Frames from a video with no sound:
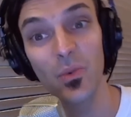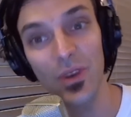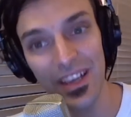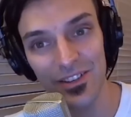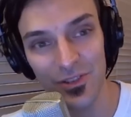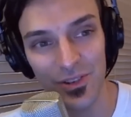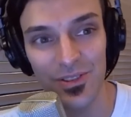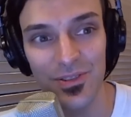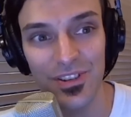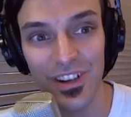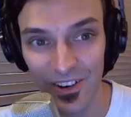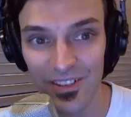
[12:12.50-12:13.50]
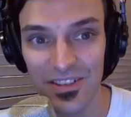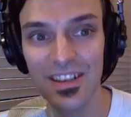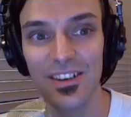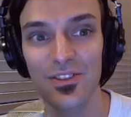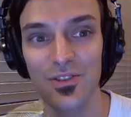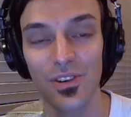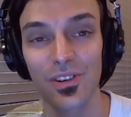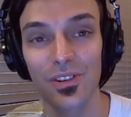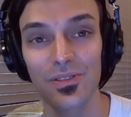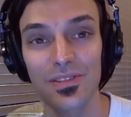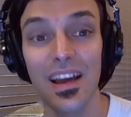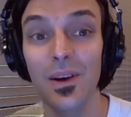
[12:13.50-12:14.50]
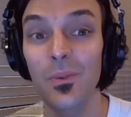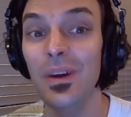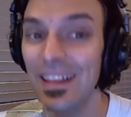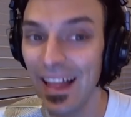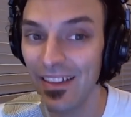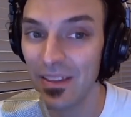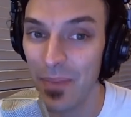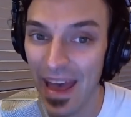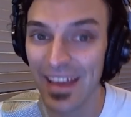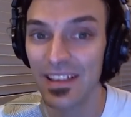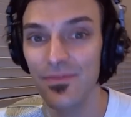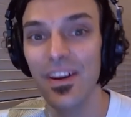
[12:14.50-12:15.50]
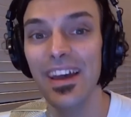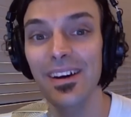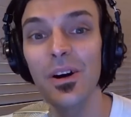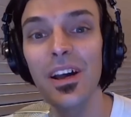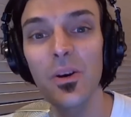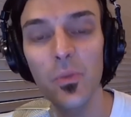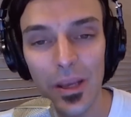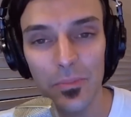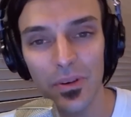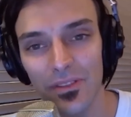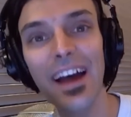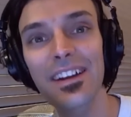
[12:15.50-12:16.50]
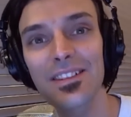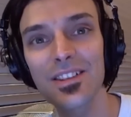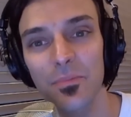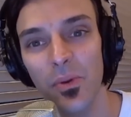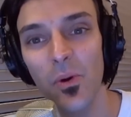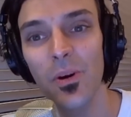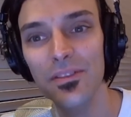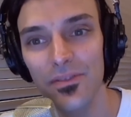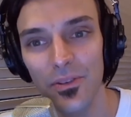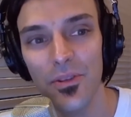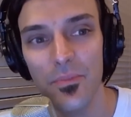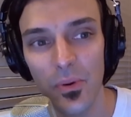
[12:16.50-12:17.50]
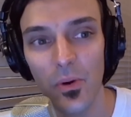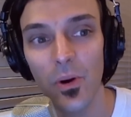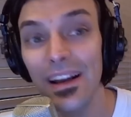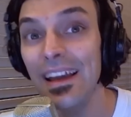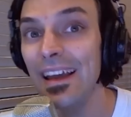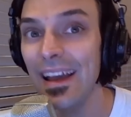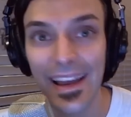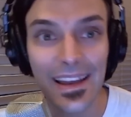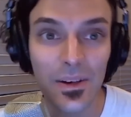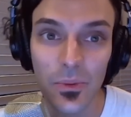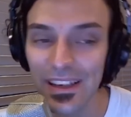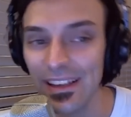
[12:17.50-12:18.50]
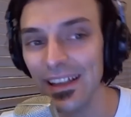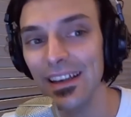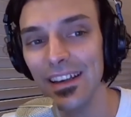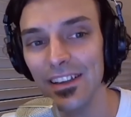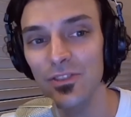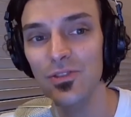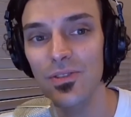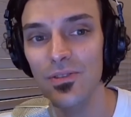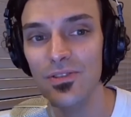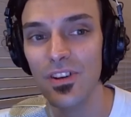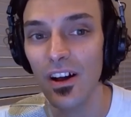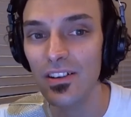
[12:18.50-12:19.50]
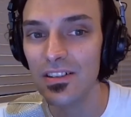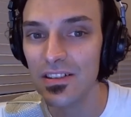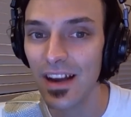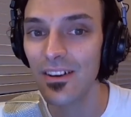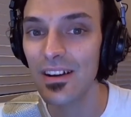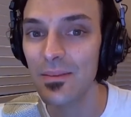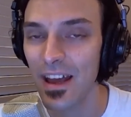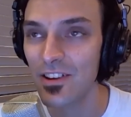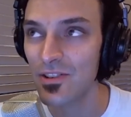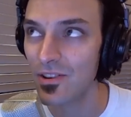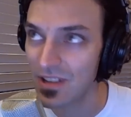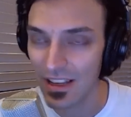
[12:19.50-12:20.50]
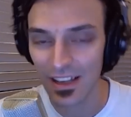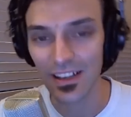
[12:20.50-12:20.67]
We introduced currency controls, we let the banks fail, we provided support for the poor, and we didn't introduce austerity measures